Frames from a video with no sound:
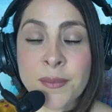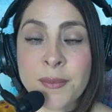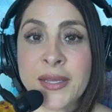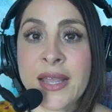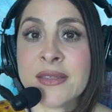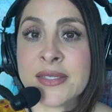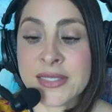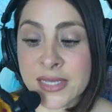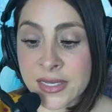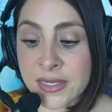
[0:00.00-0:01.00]
Plant the
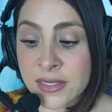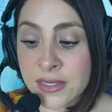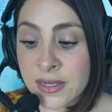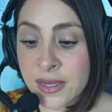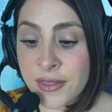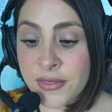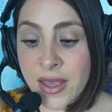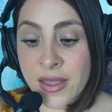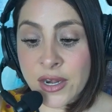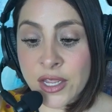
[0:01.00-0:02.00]
seed
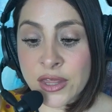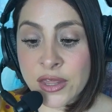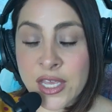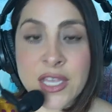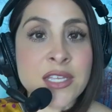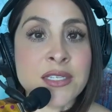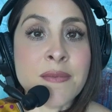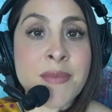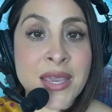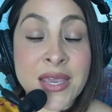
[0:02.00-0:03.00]
that it
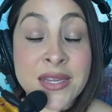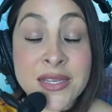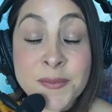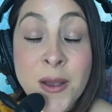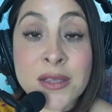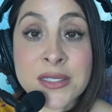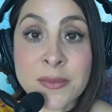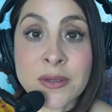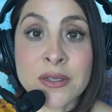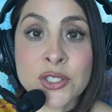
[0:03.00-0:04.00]
is
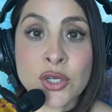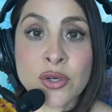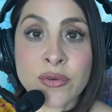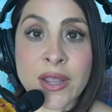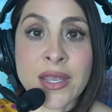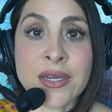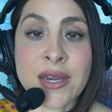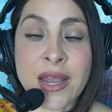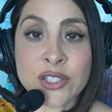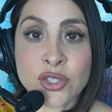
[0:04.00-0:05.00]
possible to create
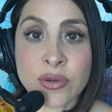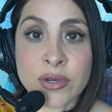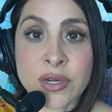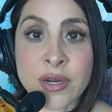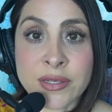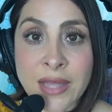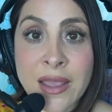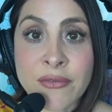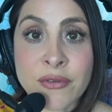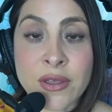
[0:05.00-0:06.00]
an extraordinary
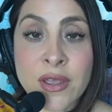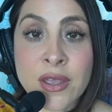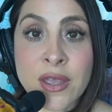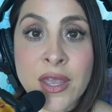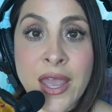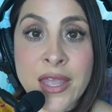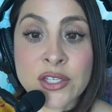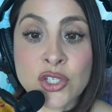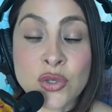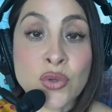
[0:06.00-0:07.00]
life,
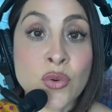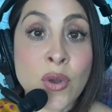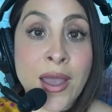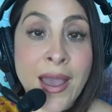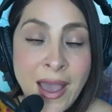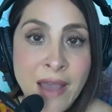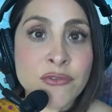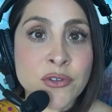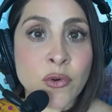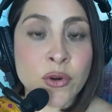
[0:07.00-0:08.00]
and to have
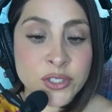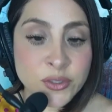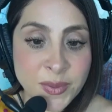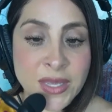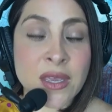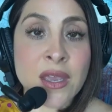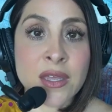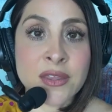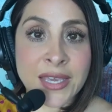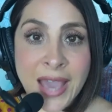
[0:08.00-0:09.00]
divorce be
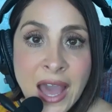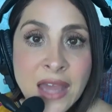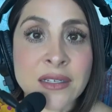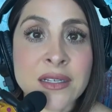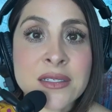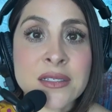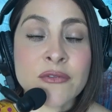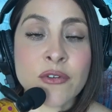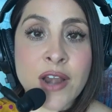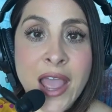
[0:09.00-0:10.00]
the catalyst
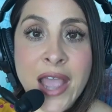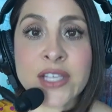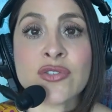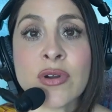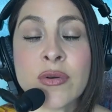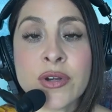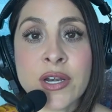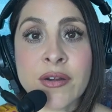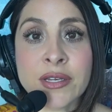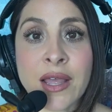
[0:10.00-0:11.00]
for an
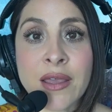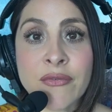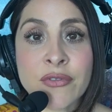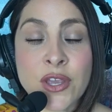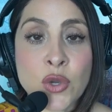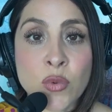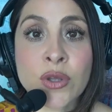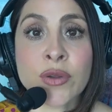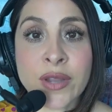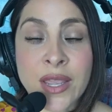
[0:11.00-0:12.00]
extraordinary life that you will
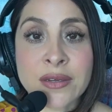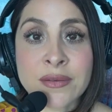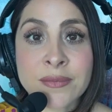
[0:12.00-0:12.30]
create.